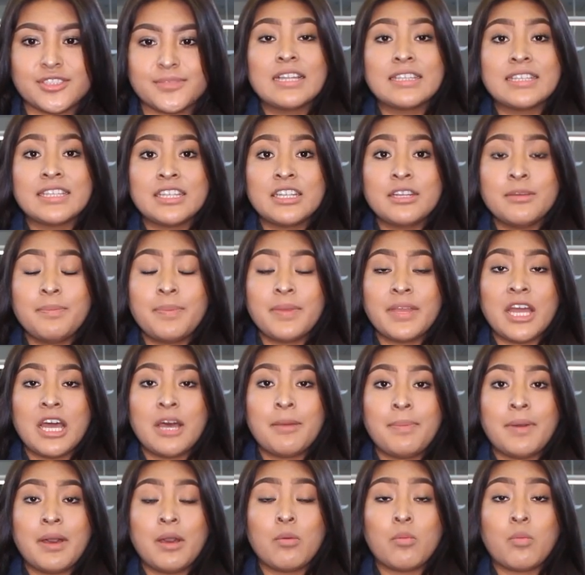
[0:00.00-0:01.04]
A little bit
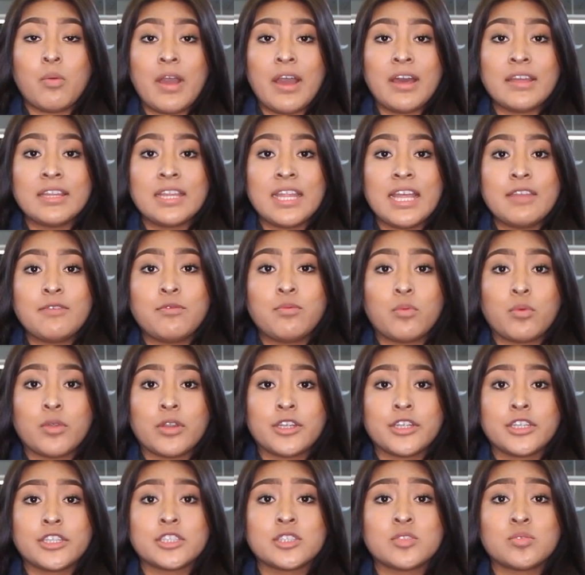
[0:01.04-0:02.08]
about Wildlife
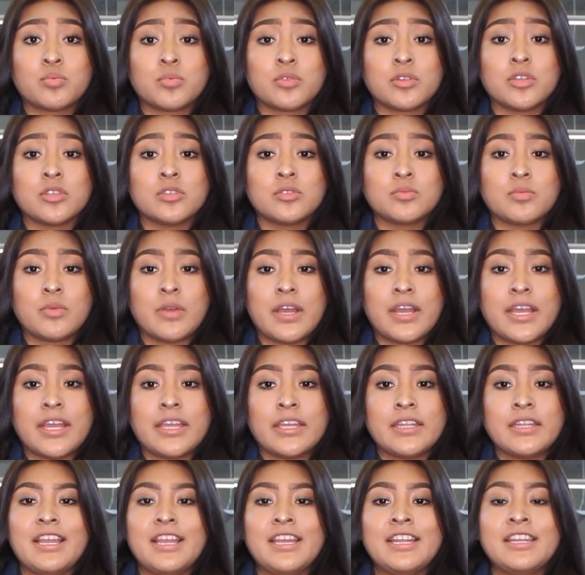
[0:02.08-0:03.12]
Warriors
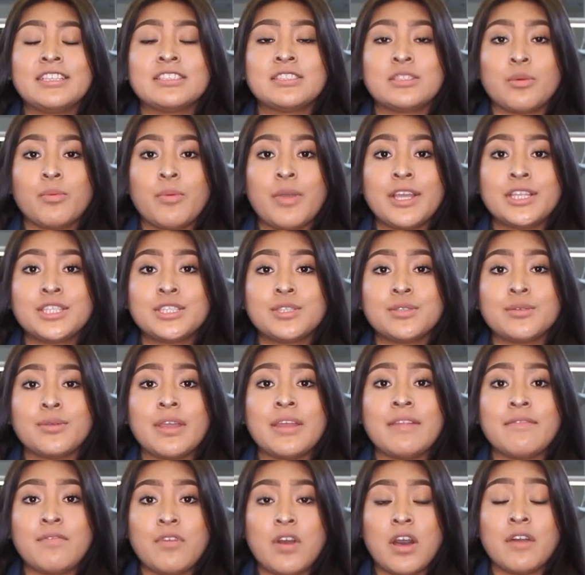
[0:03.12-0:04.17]
Worldwide. It is a way to
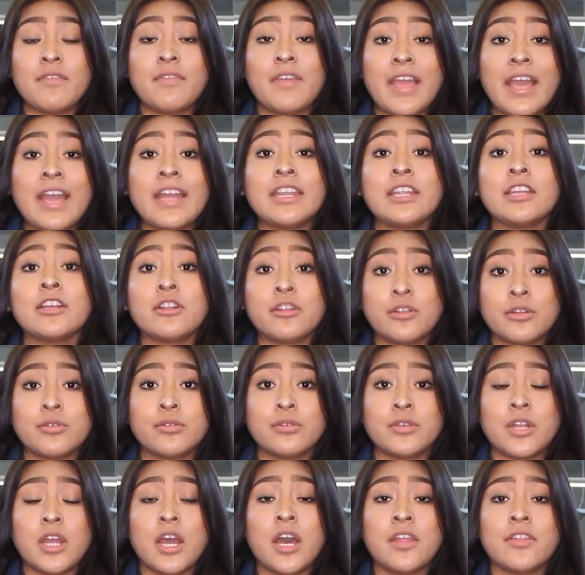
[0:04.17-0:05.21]
involve and
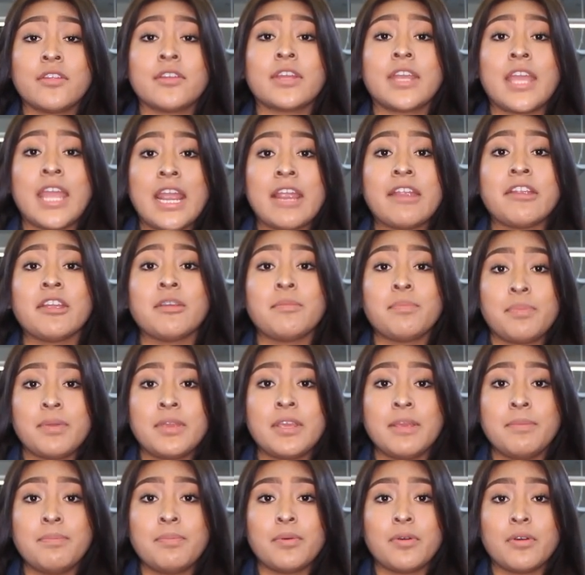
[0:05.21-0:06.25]
include other caring
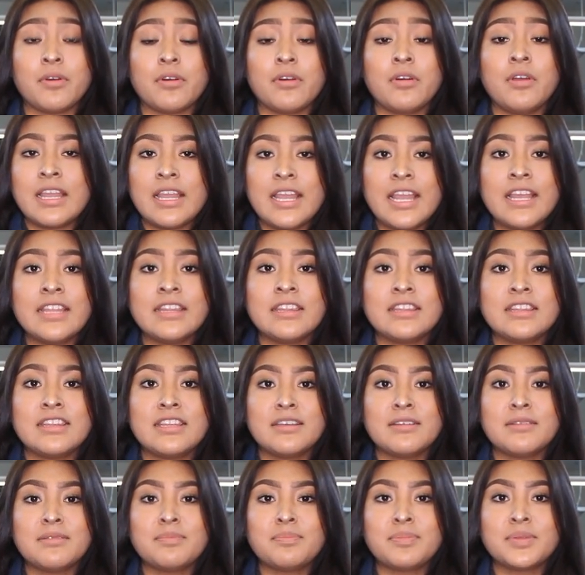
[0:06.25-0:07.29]
people in
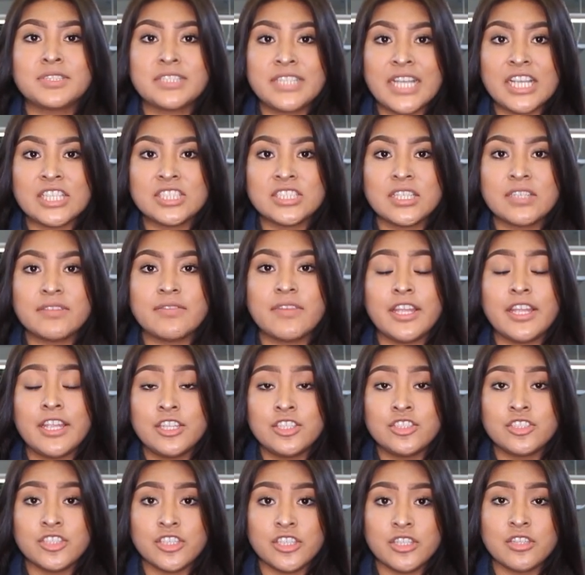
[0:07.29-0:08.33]
the protection
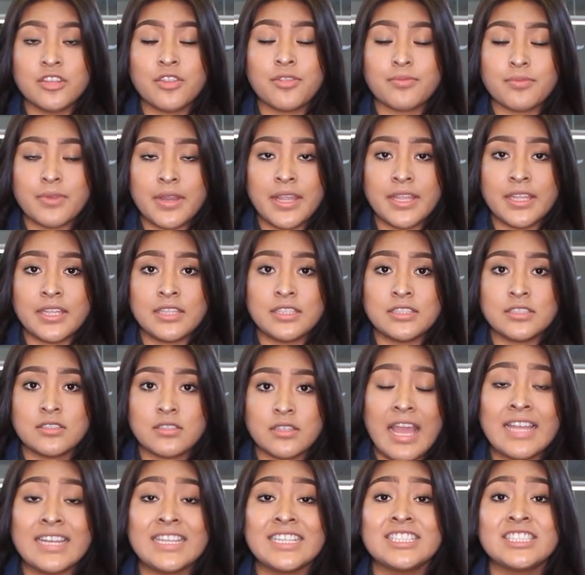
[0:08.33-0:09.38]
injured, threatened,
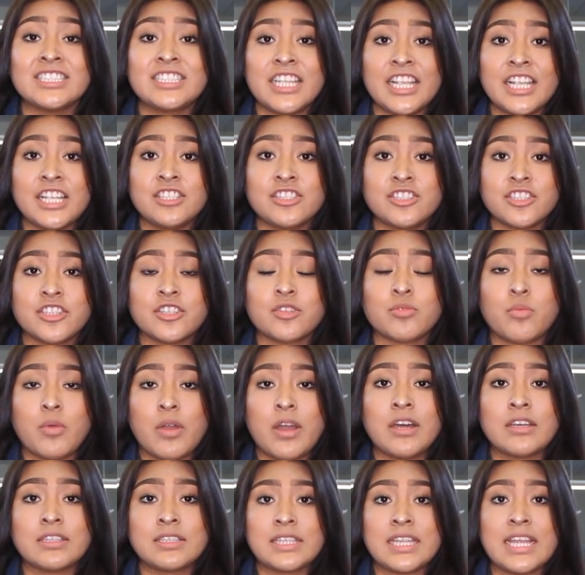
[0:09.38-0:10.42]
and endangered
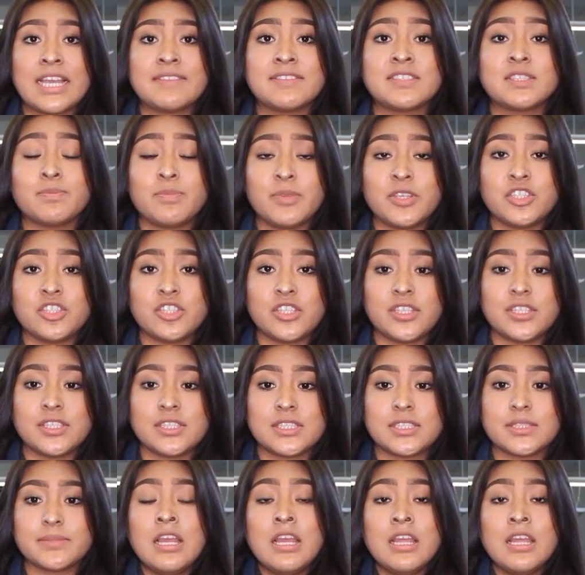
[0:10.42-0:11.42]
wildlife species.